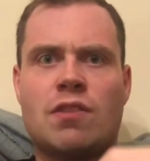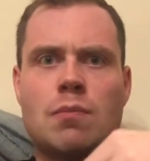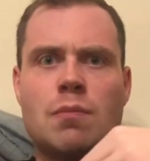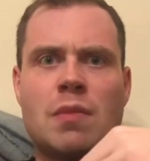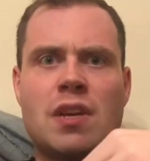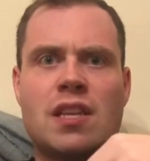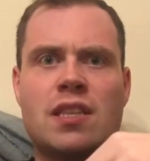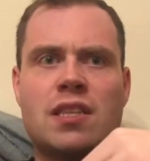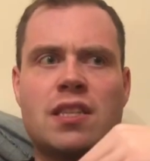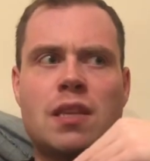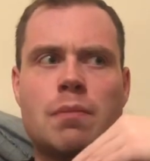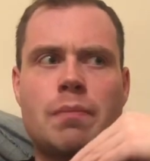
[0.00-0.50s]
that
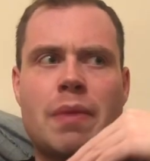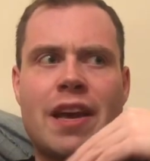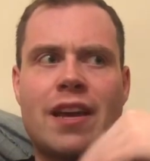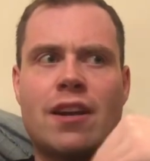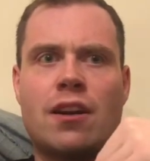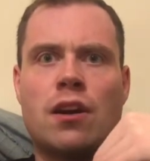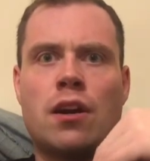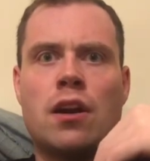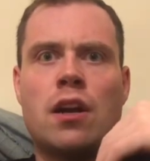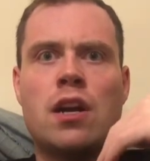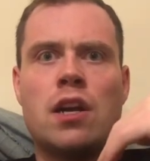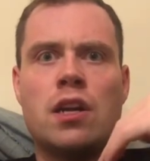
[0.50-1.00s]
means the
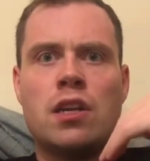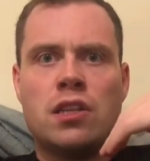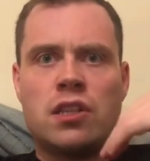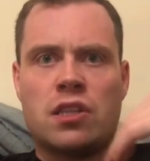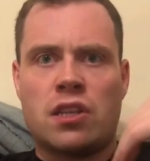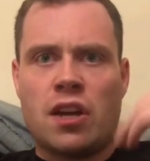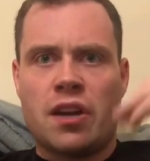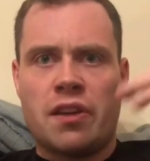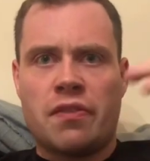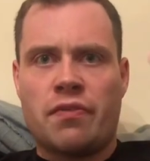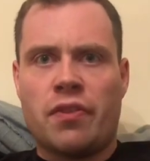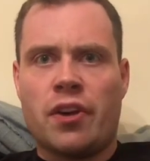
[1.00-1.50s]
better
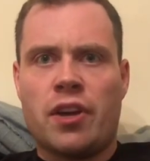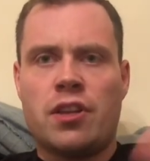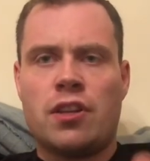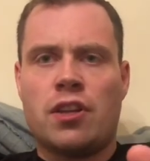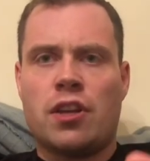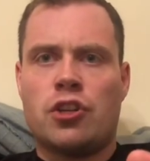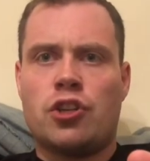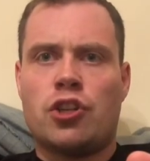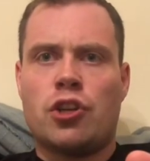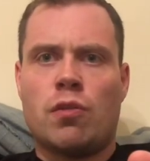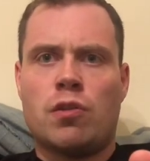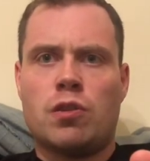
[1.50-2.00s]
Sky Fight
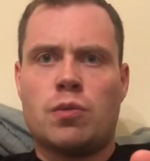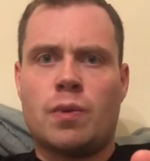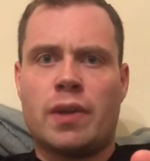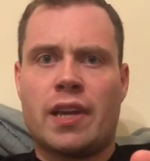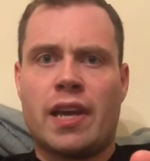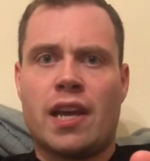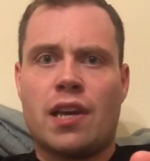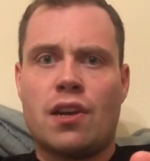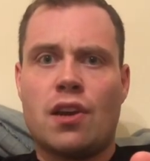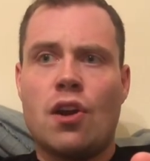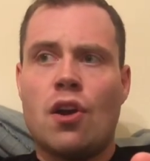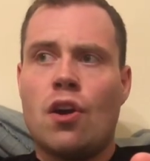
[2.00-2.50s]
Night shows we
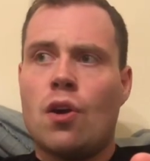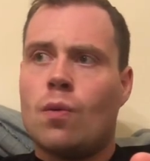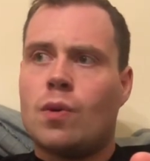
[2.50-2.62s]
get.